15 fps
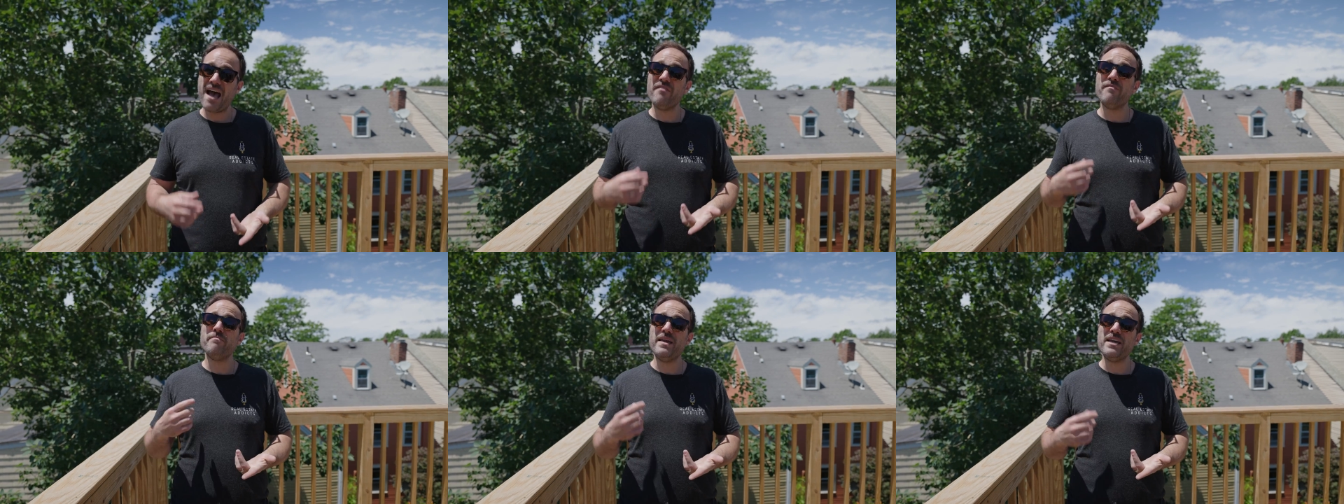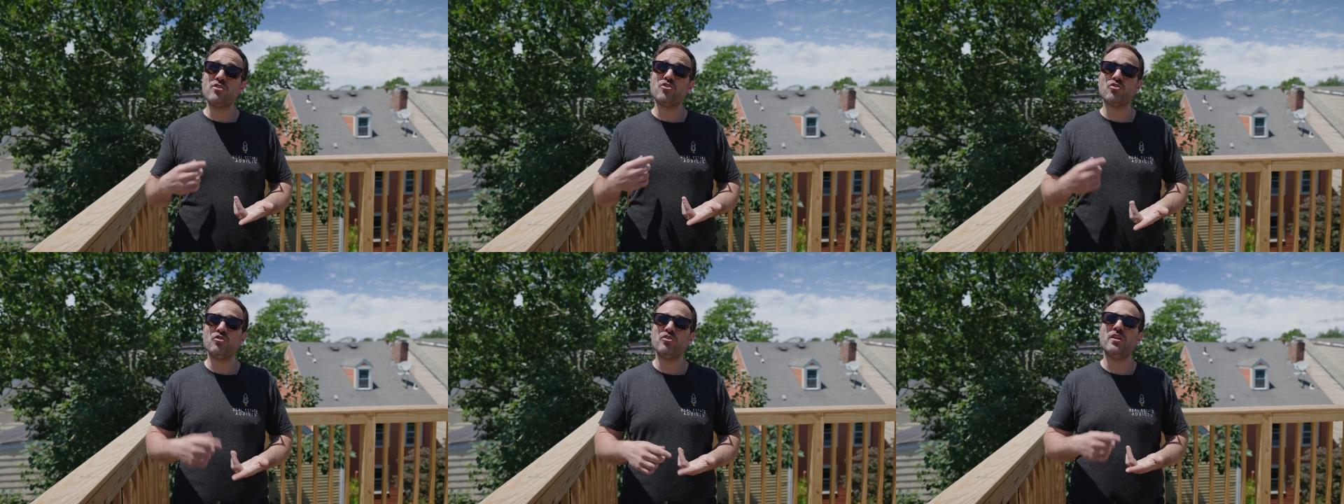Make
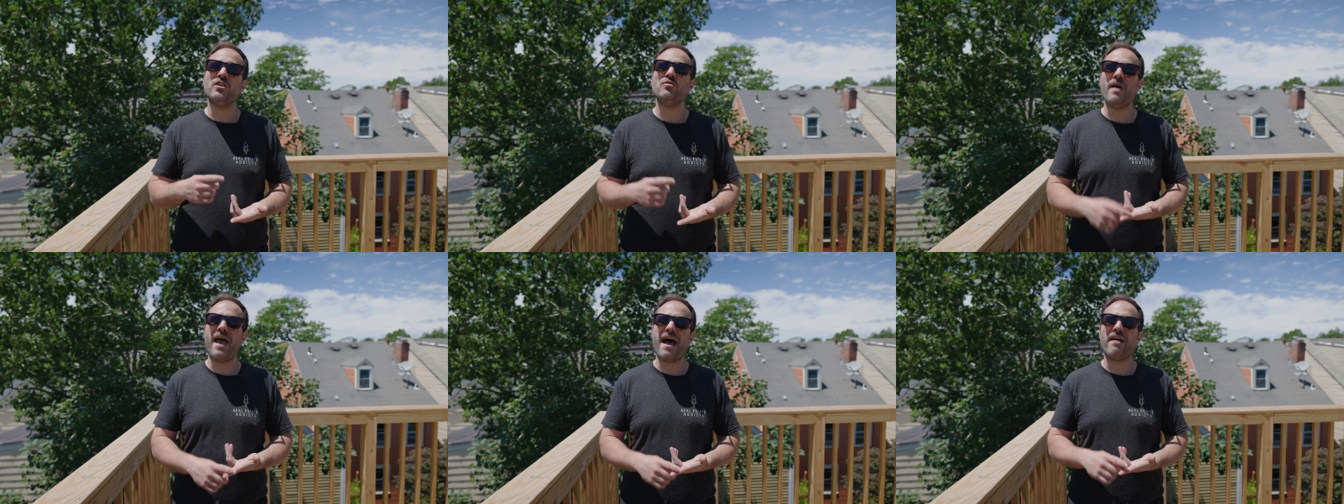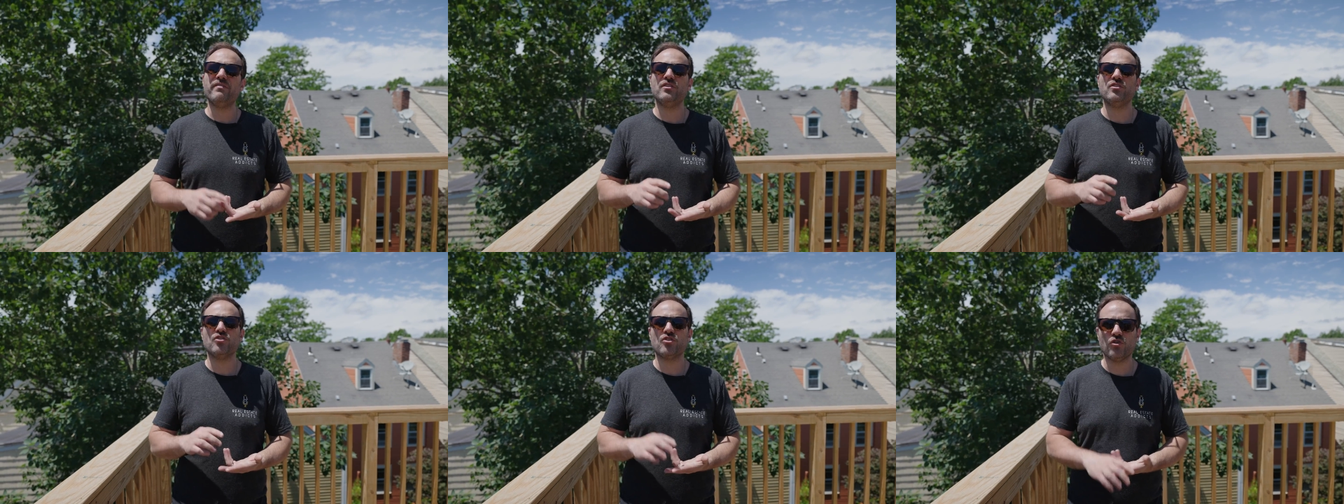sure that you have
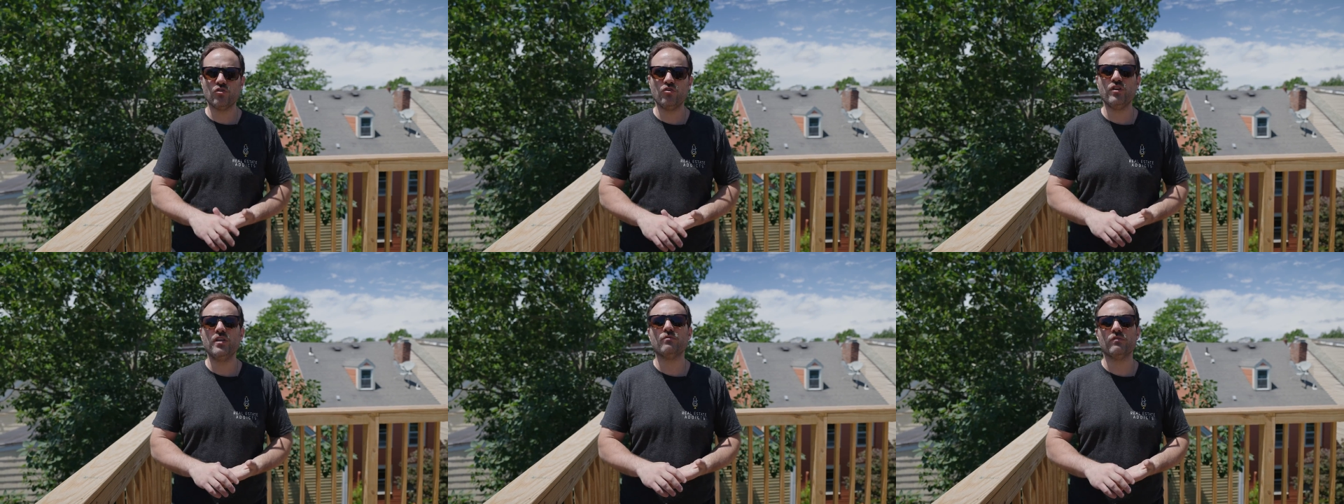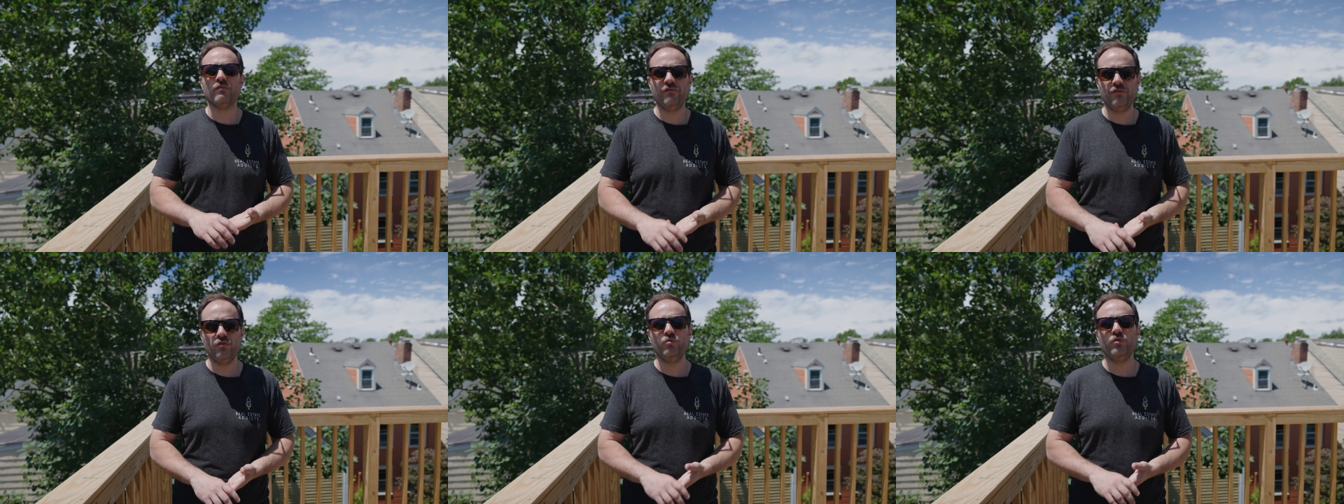an attorney
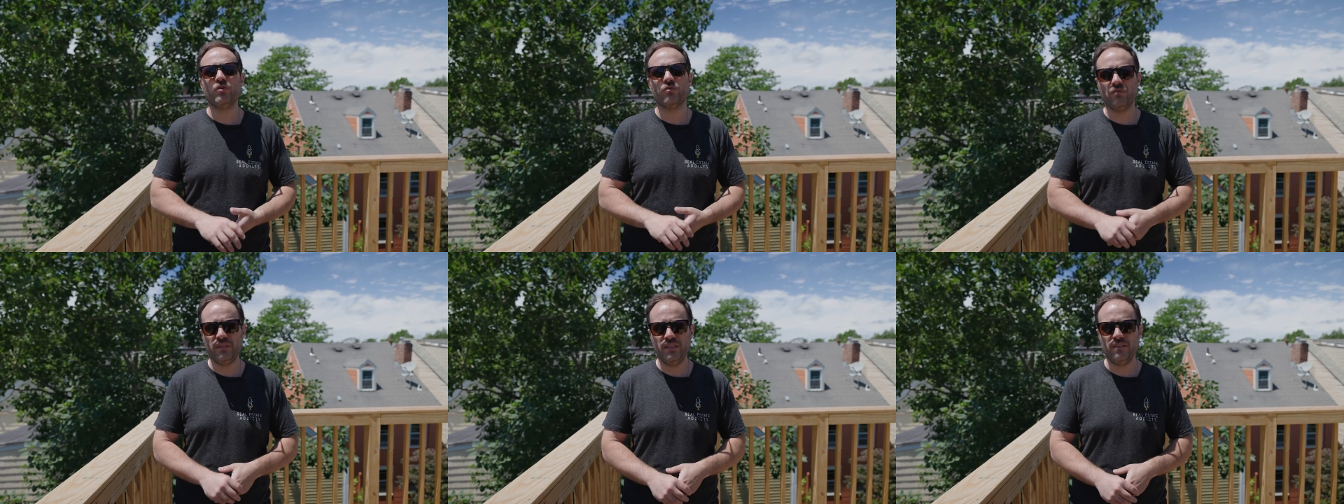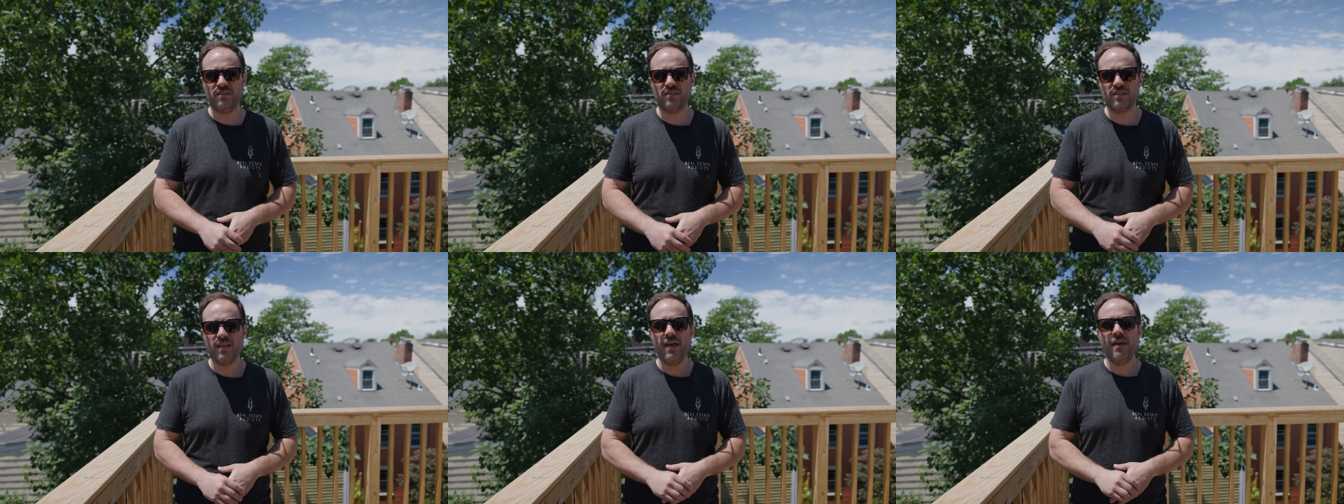review your
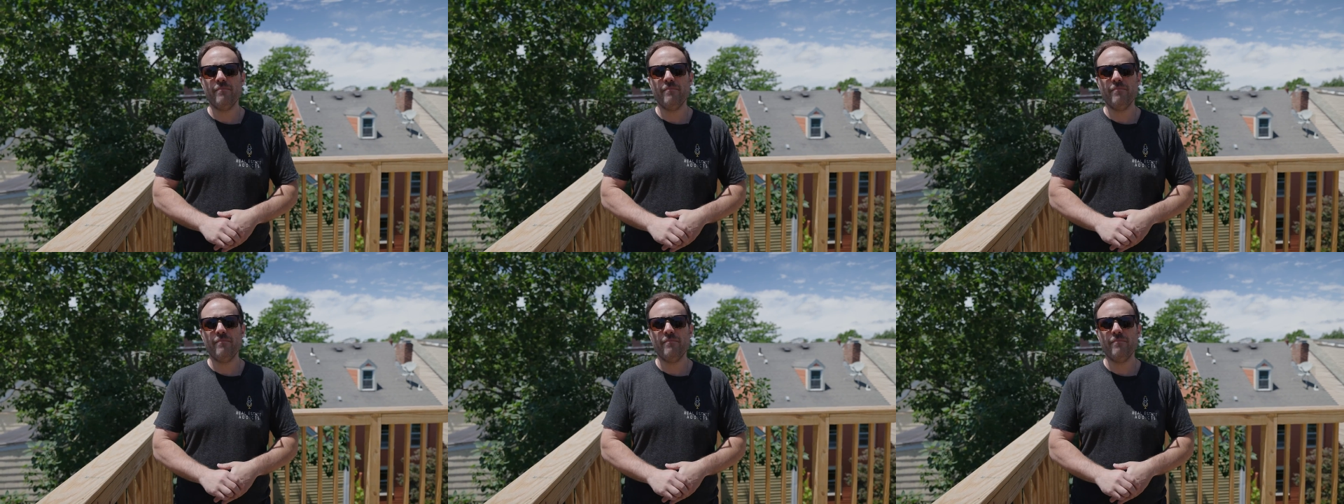lease.